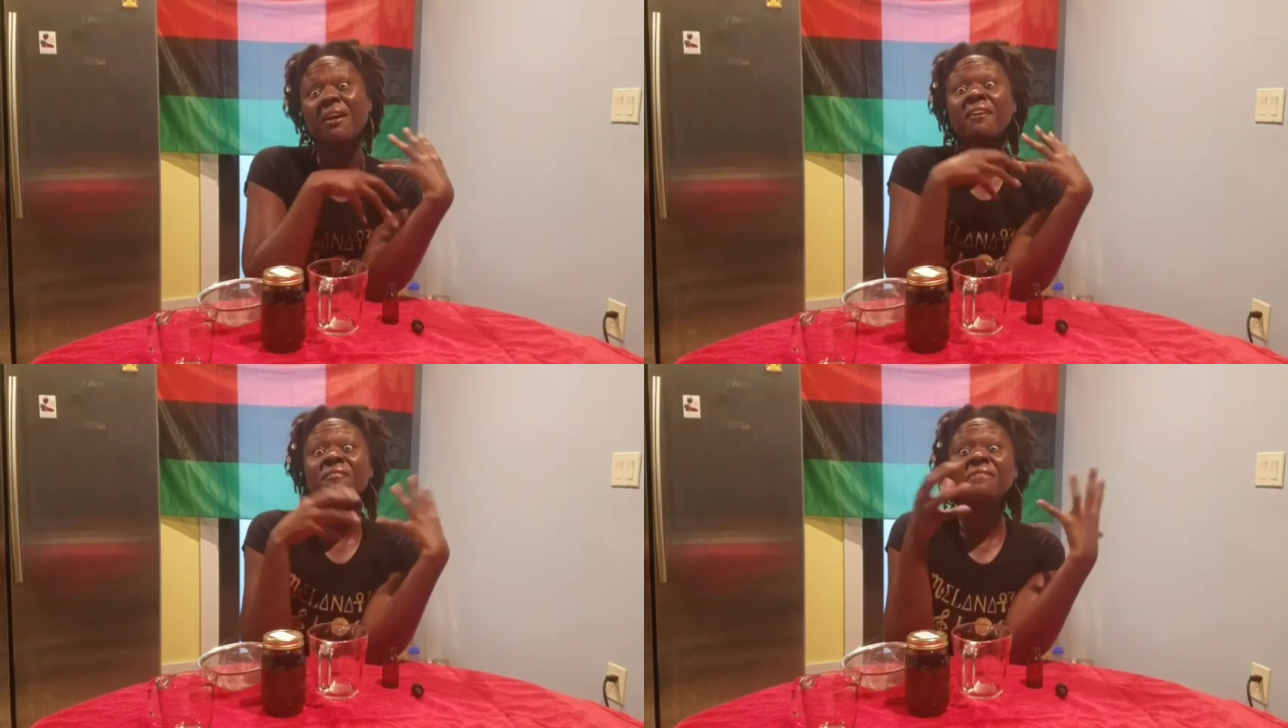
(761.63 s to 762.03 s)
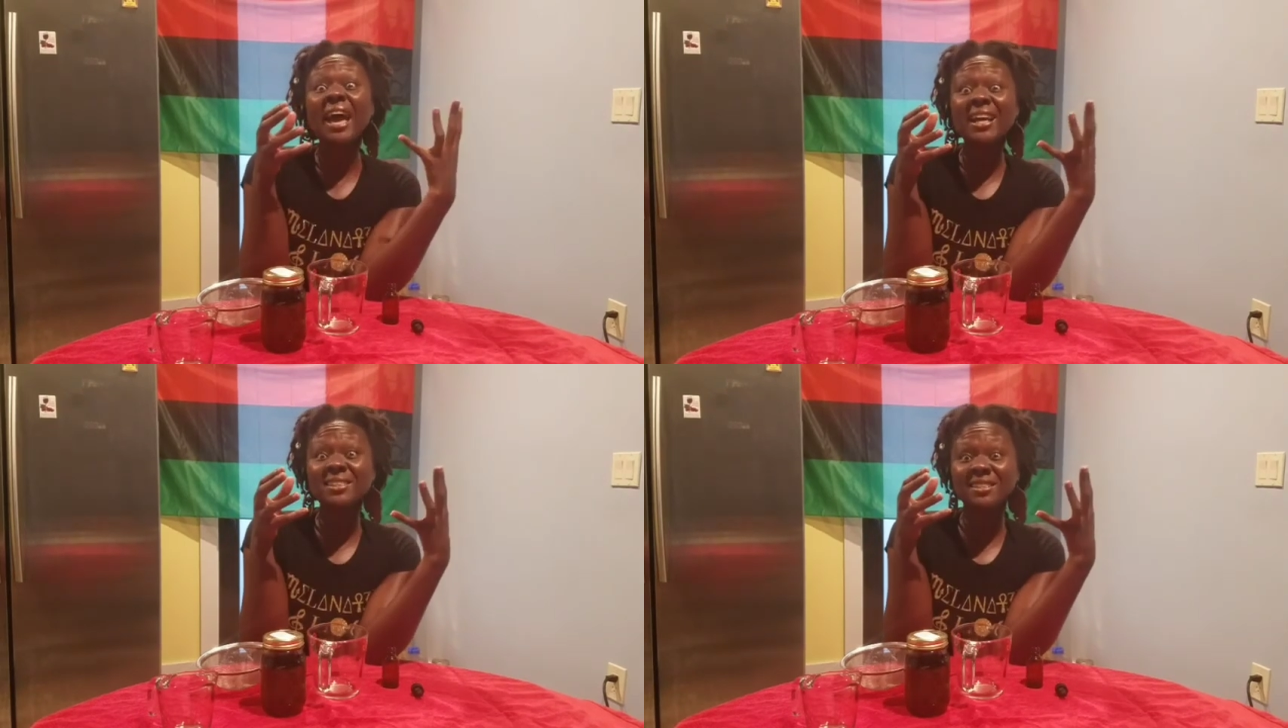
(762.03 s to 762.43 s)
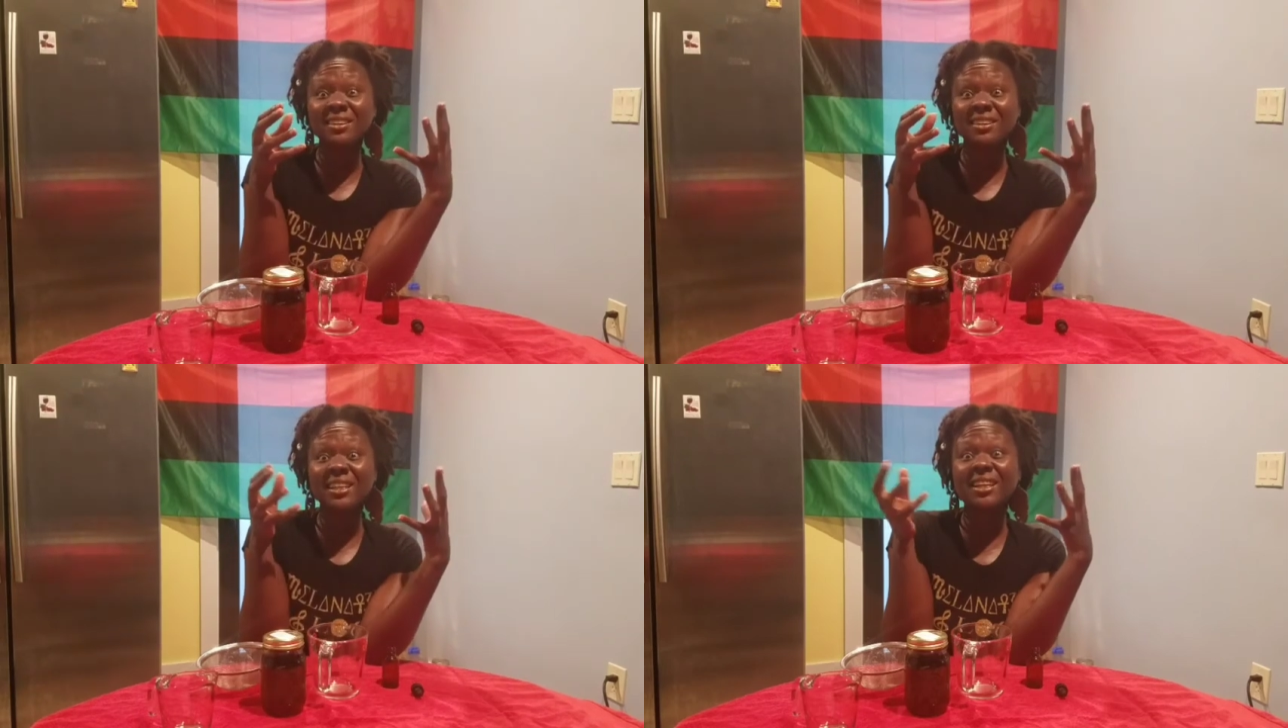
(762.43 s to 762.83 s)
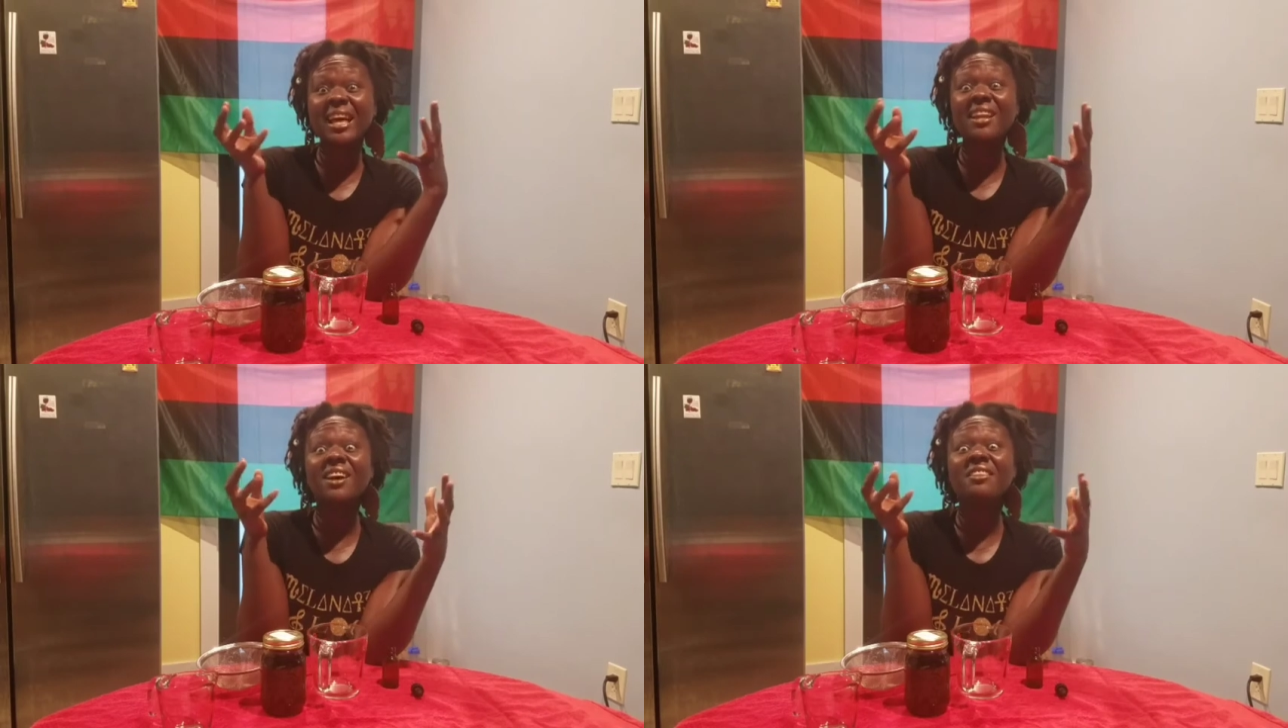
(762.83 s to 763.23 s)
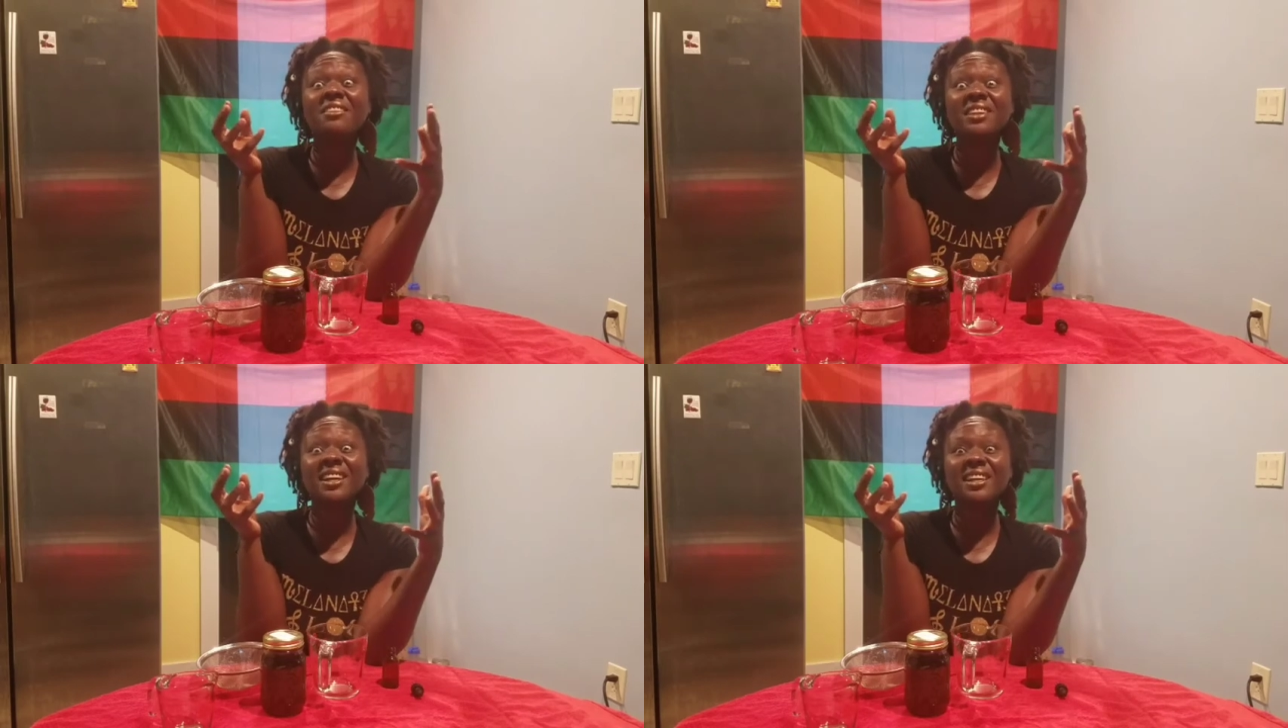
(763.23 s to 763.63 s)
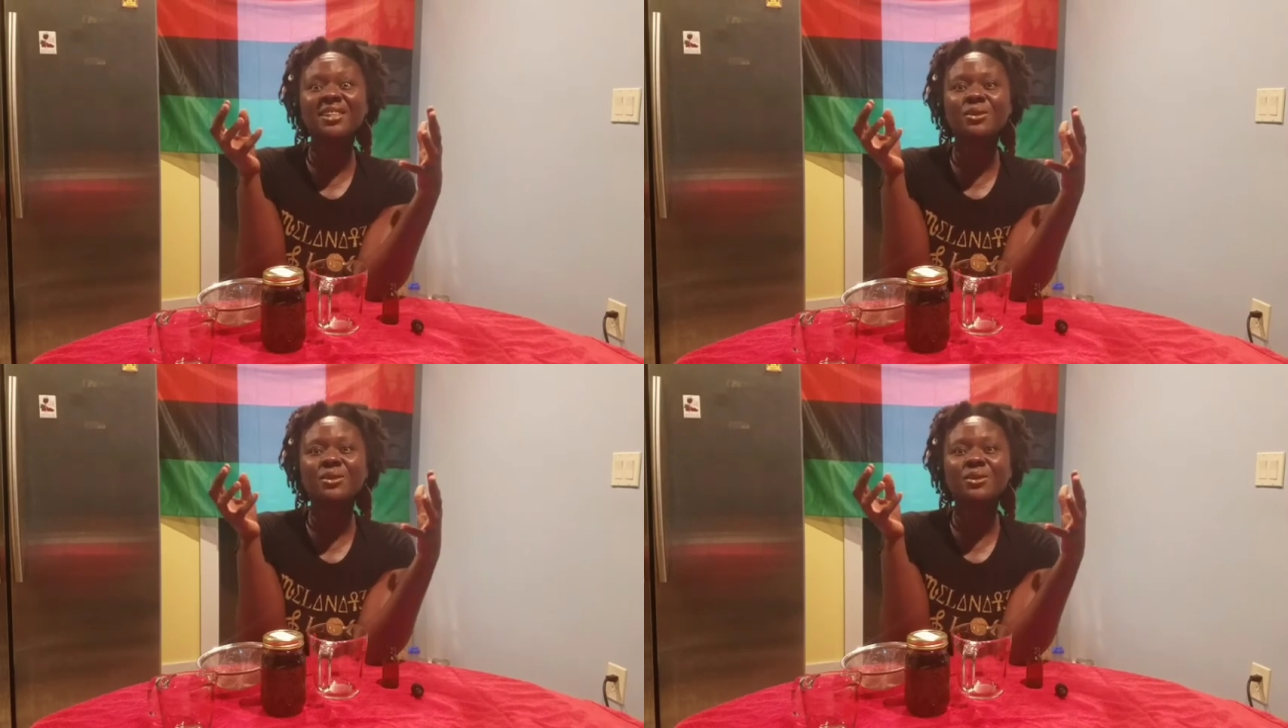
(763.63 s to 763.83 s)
faster than a lot of other things.